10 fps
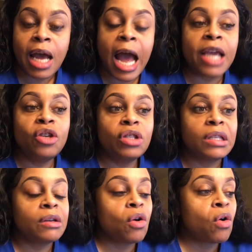I used
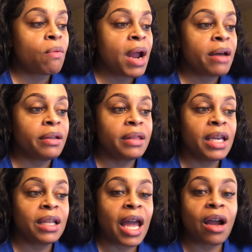to go around and
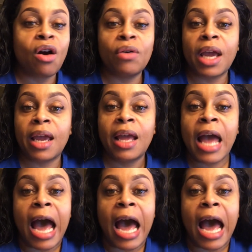thinking like, okay,